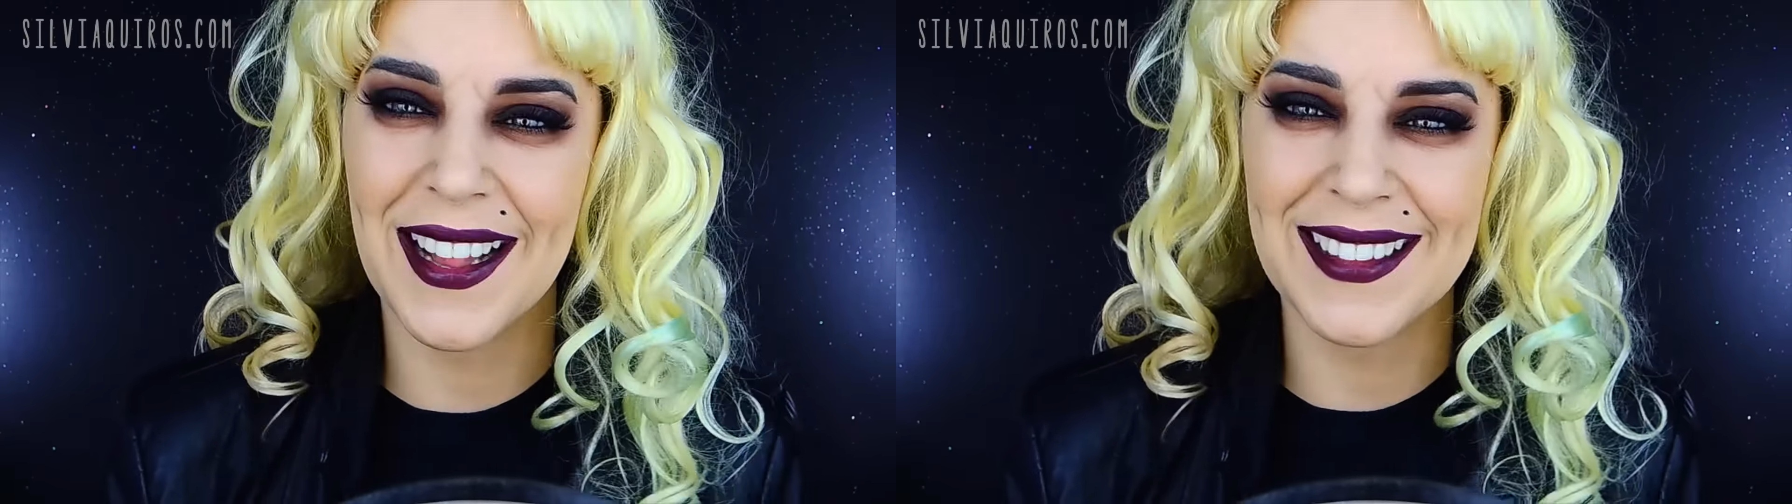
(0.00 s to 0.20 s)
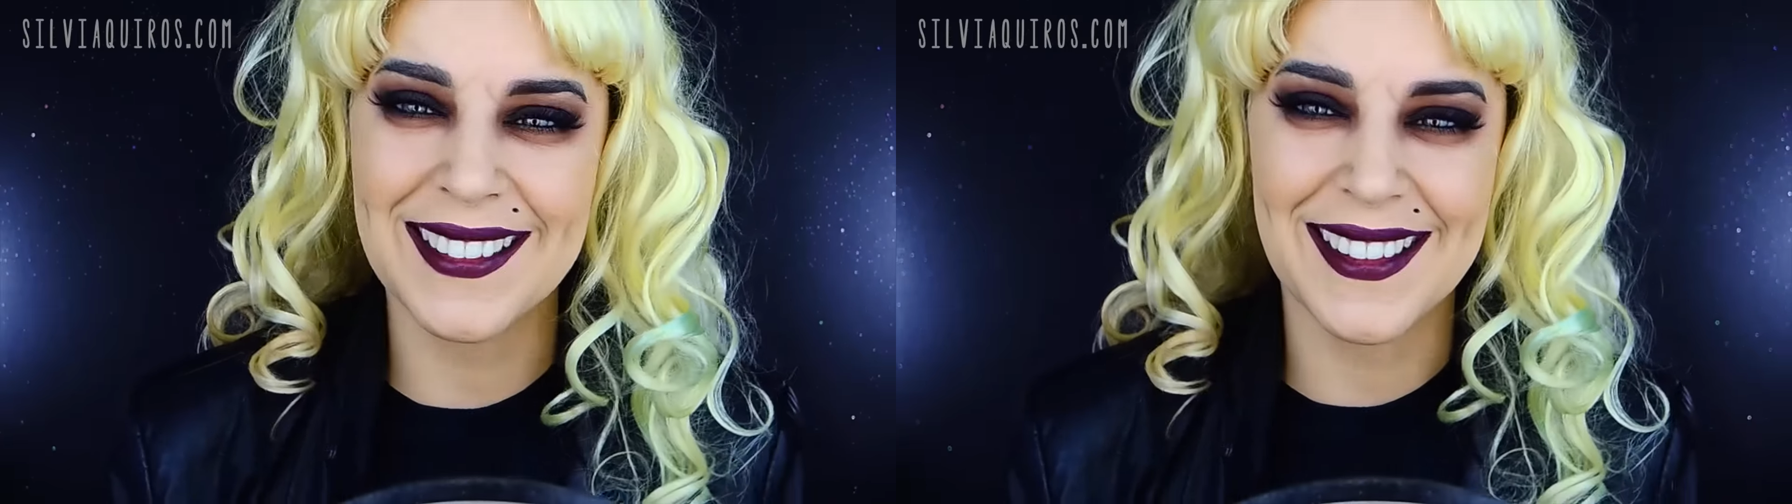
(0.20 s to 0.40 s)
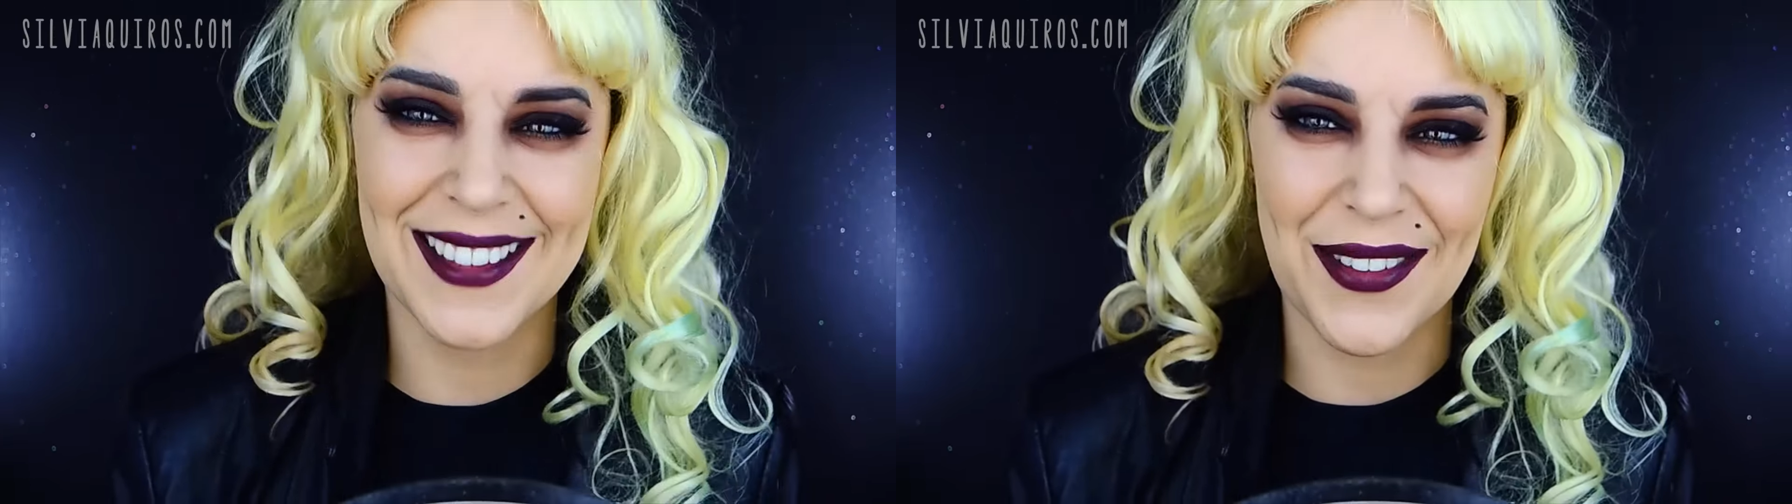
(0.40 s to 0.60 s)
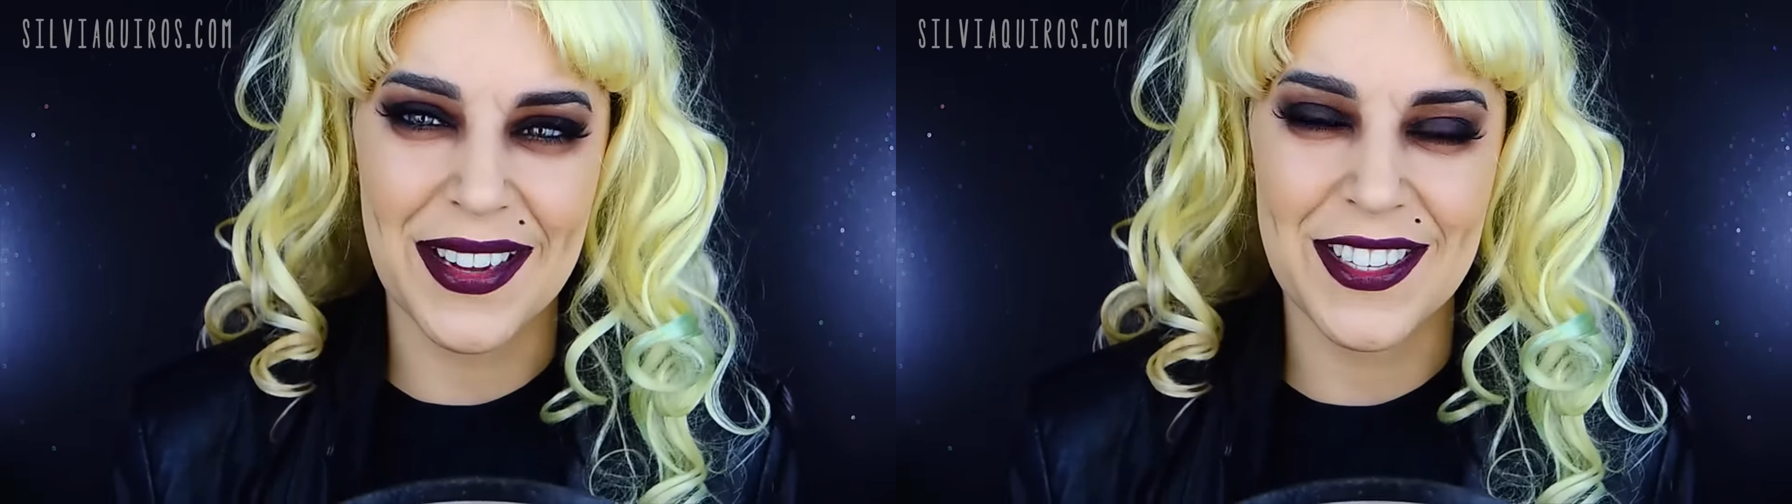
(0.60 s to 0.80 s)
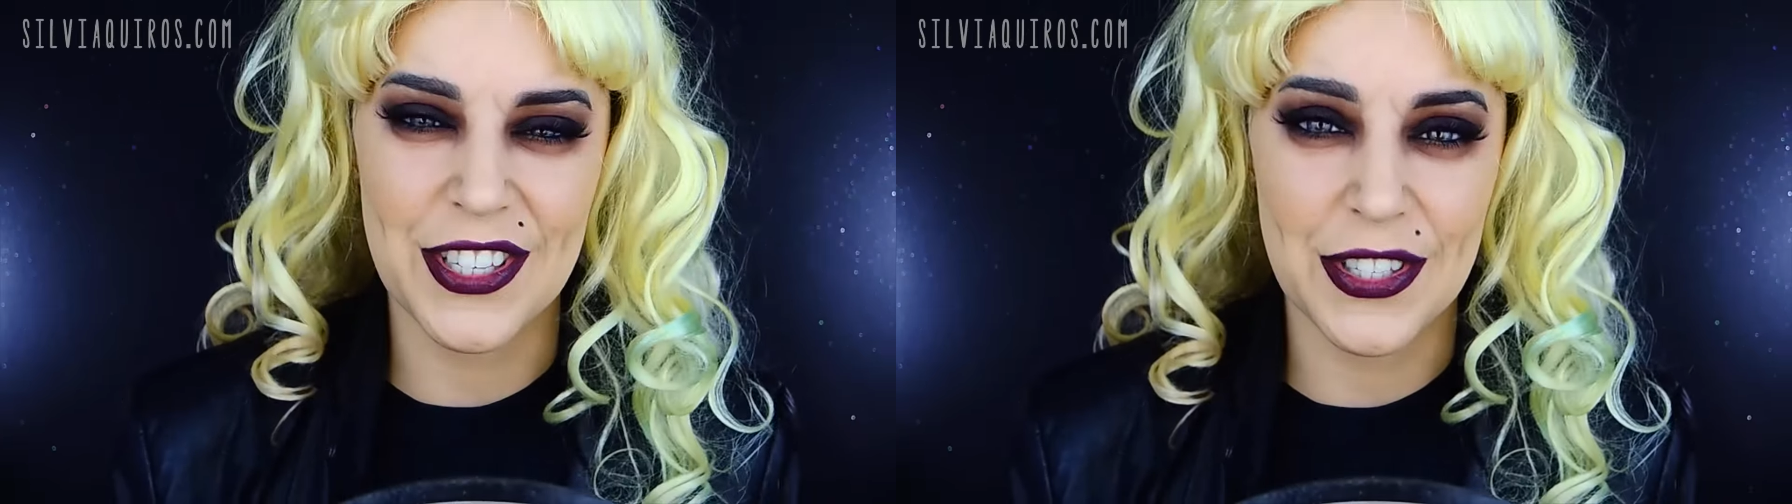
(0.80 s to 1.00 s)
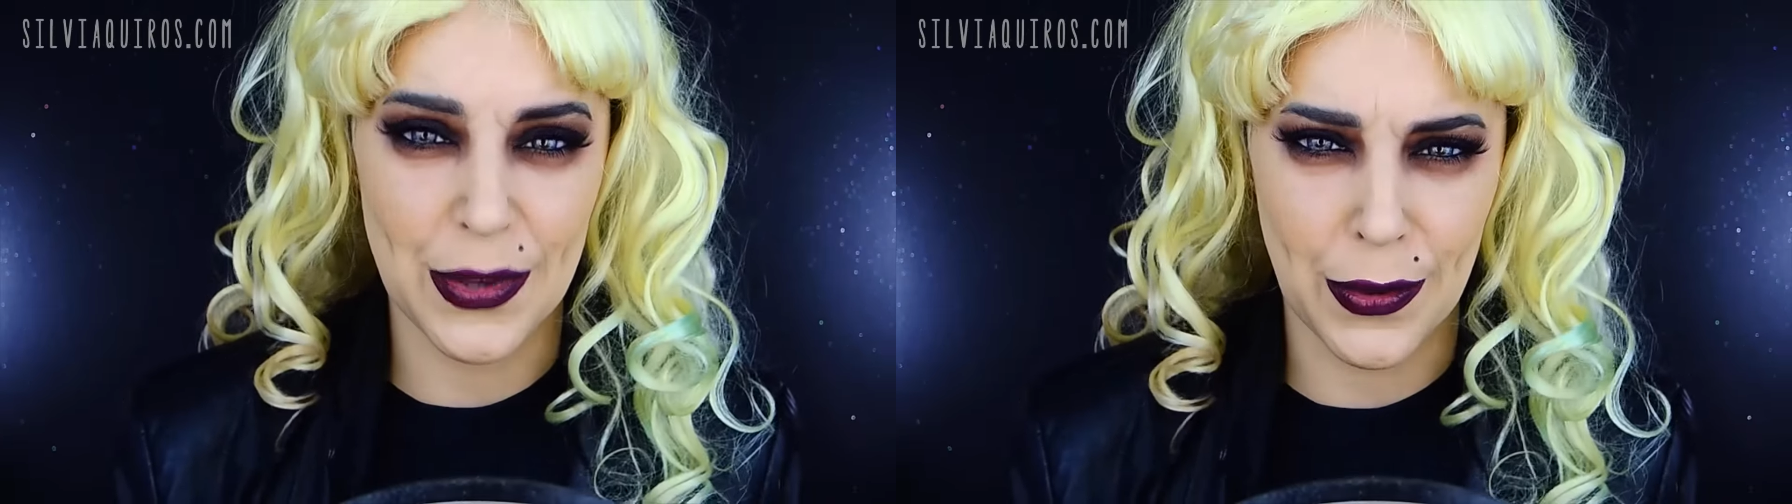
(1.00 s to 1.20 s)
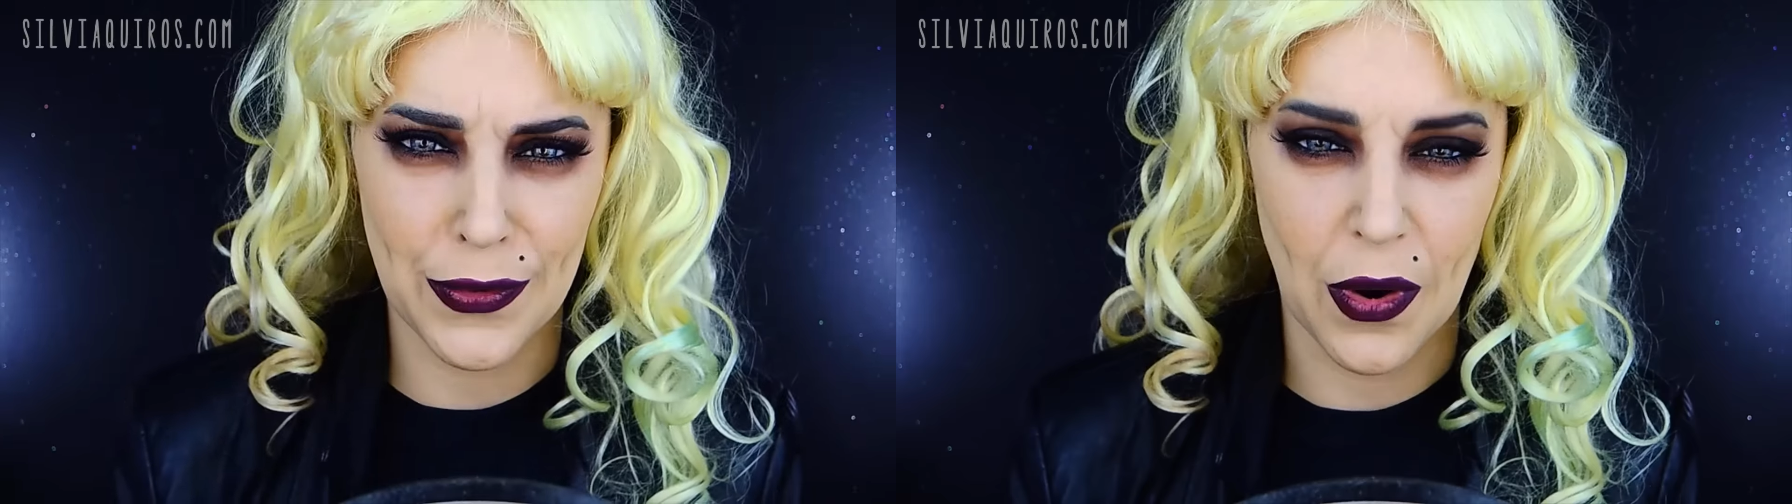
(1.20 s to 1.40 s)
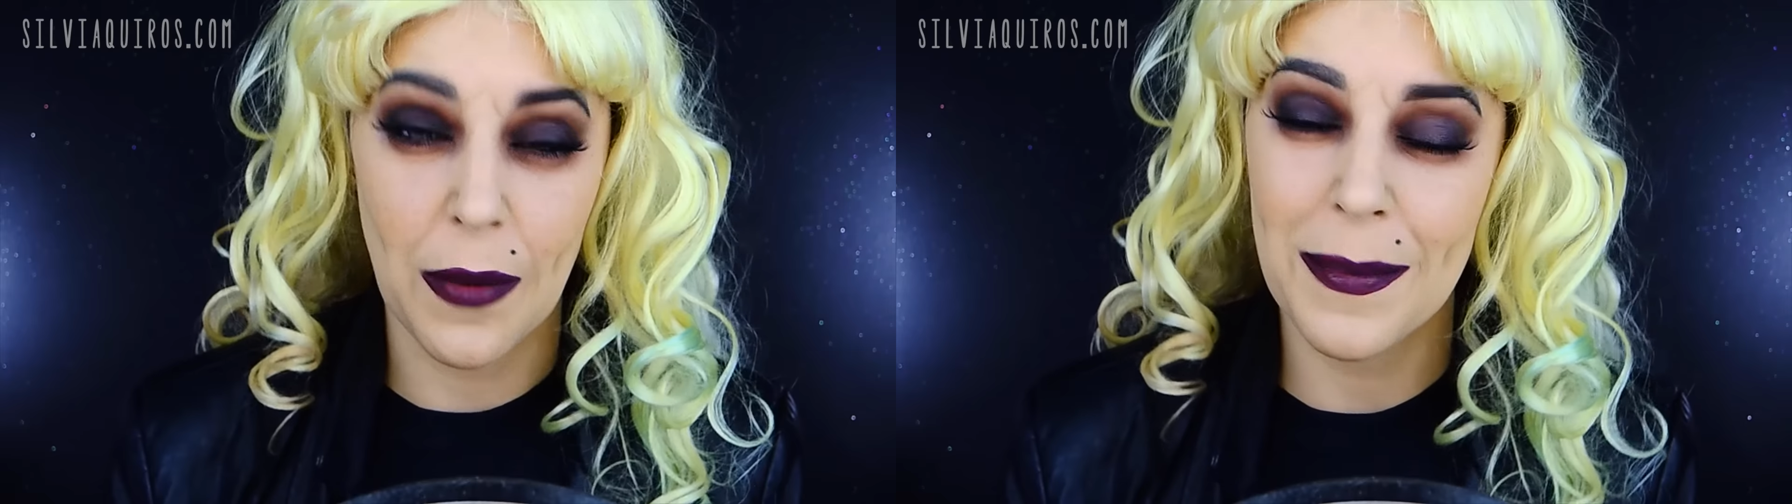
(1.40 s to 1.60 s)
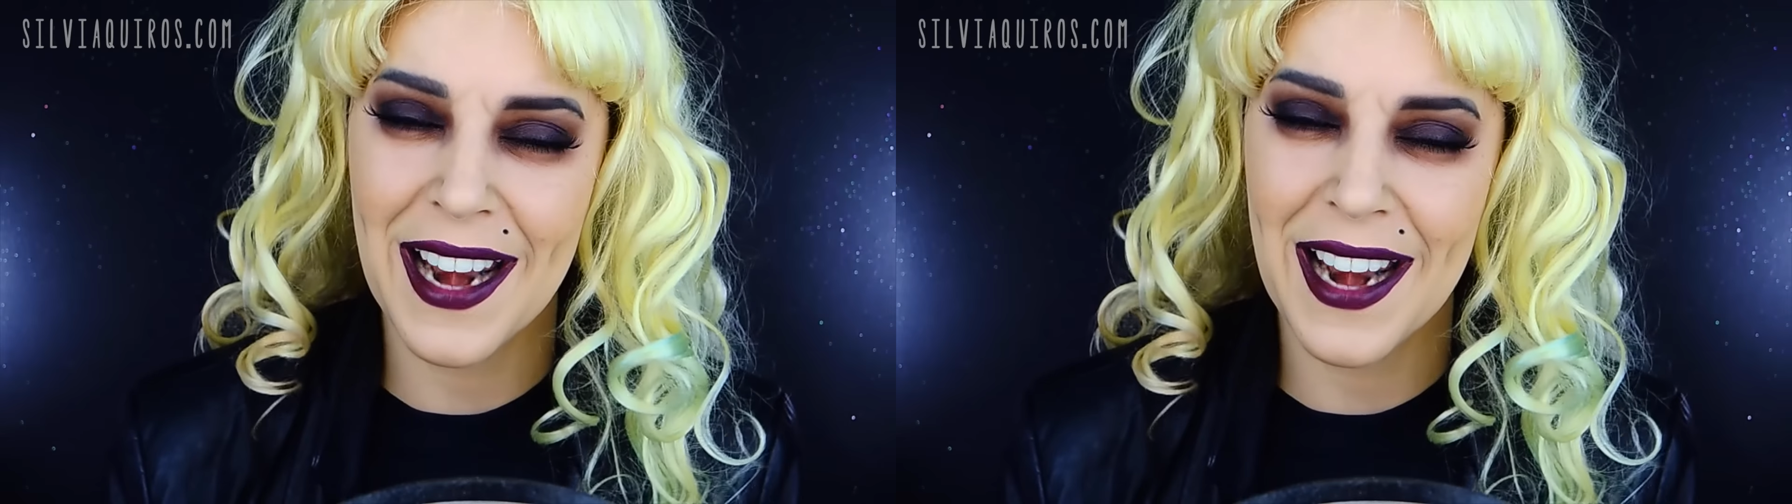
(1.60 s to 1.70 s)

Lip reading: I love it, she's awful.